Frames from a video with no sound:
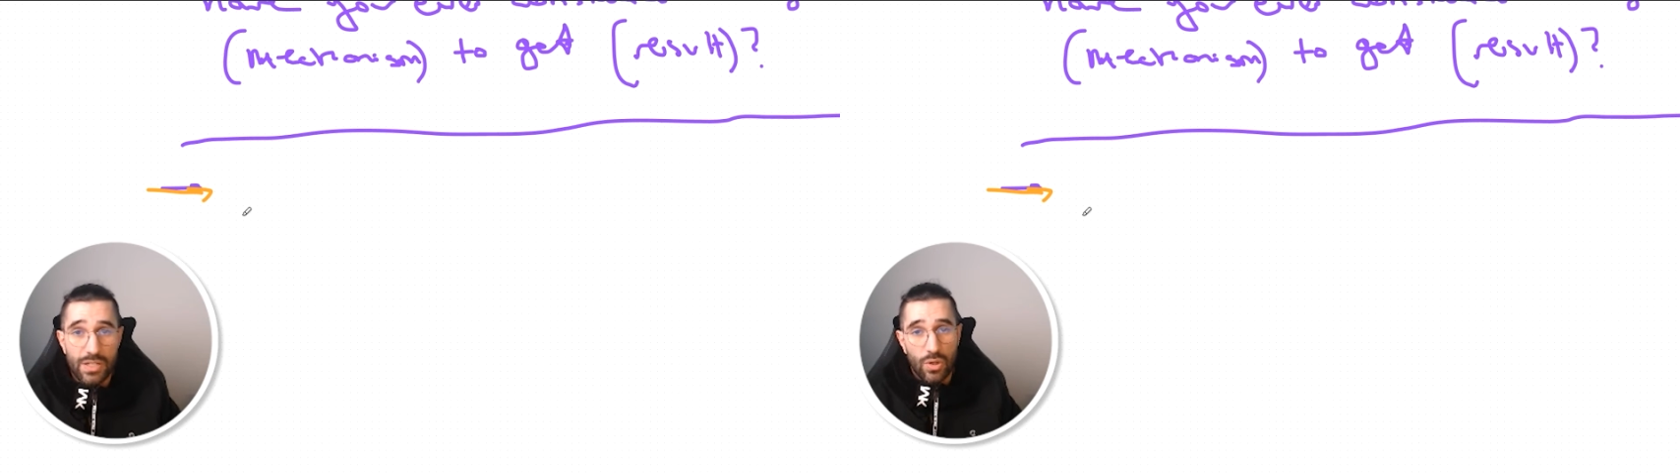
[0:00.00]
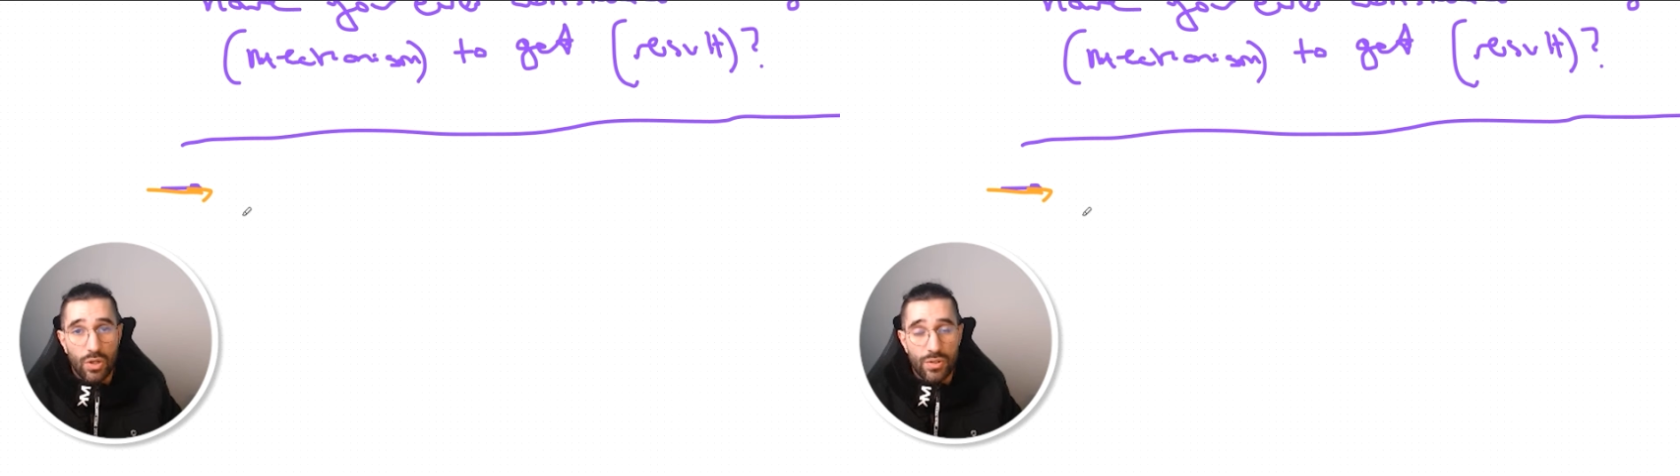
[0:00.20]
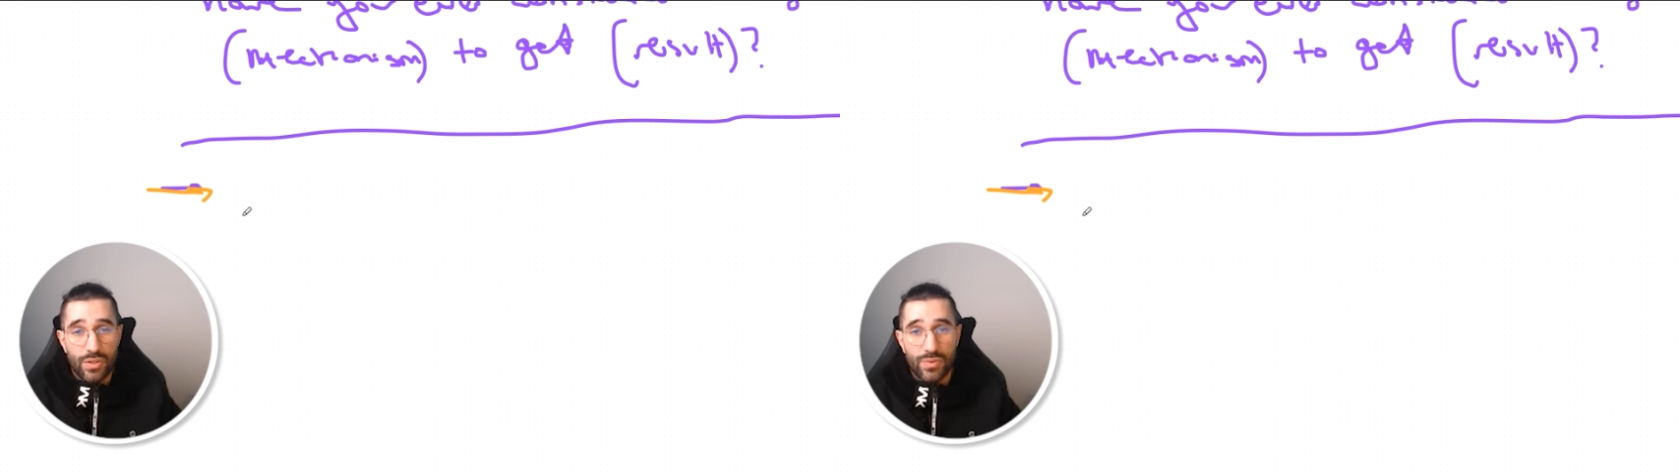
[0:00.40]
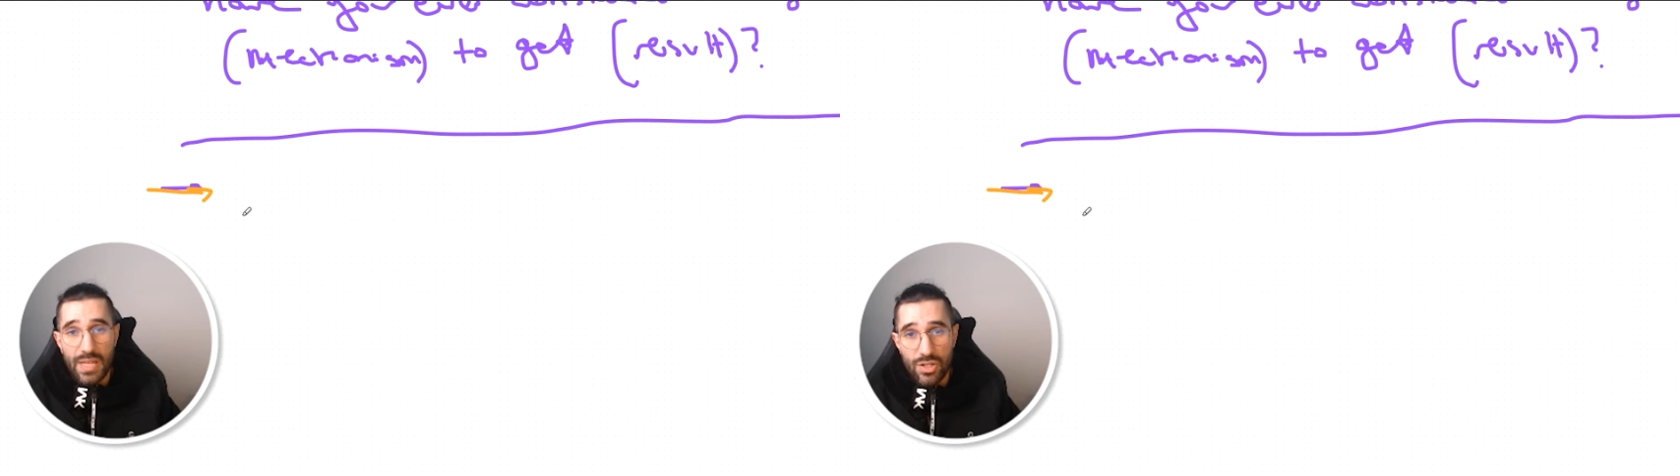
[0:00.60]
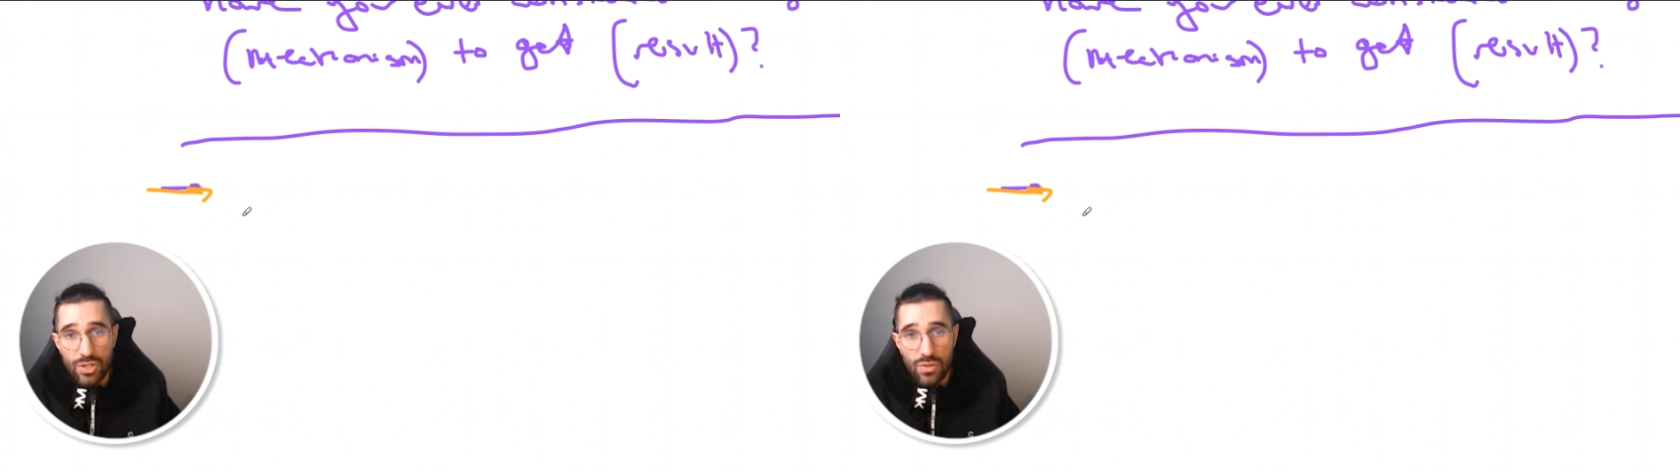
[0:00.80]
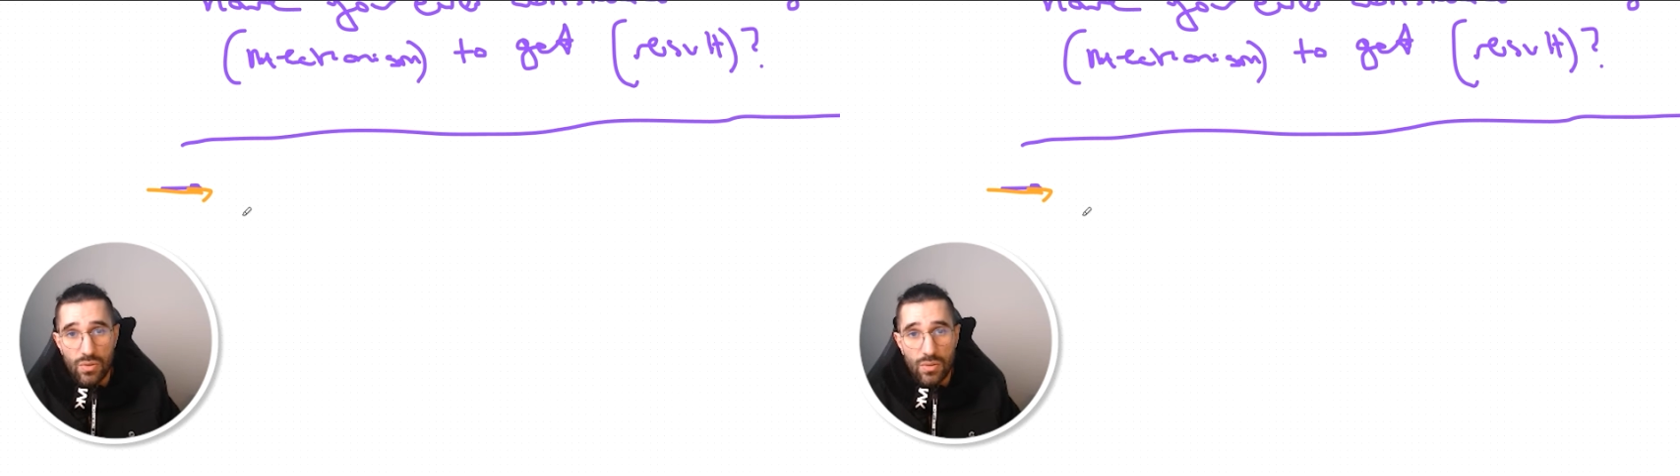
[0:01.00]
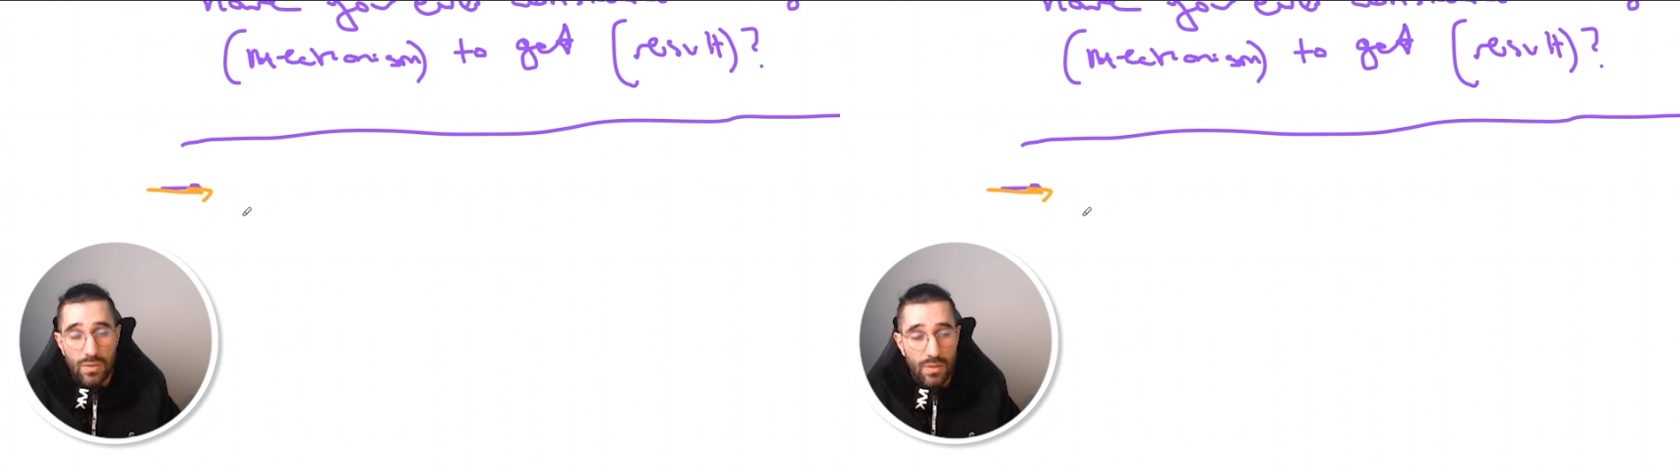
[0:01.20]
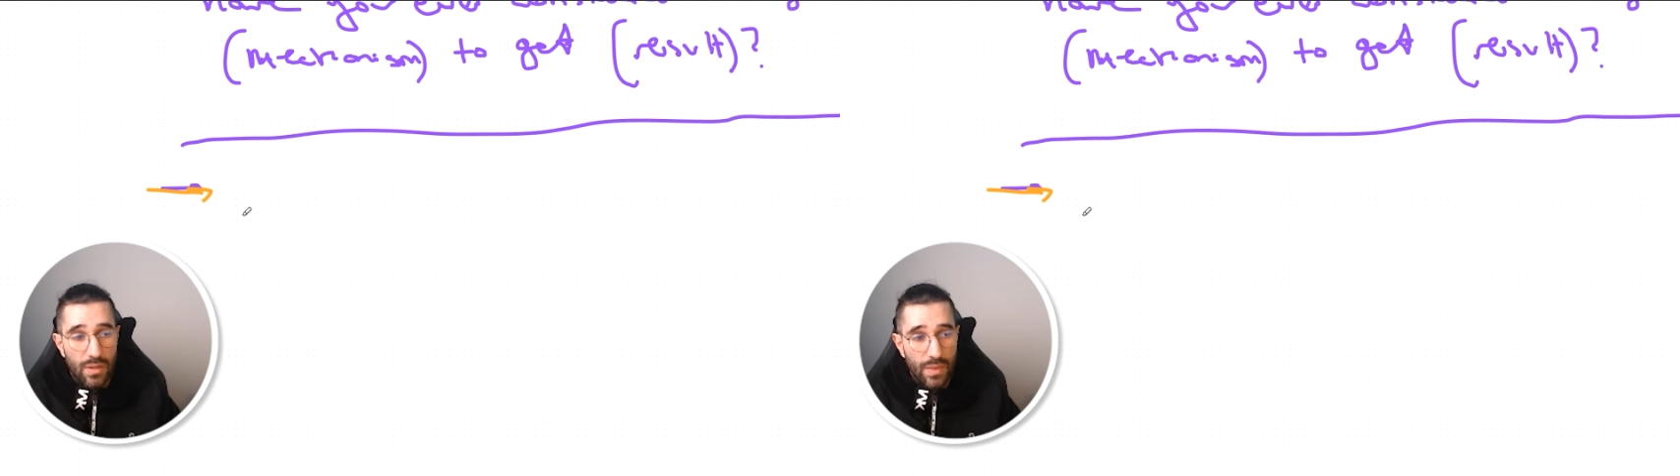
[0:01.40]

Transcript: It's more consultational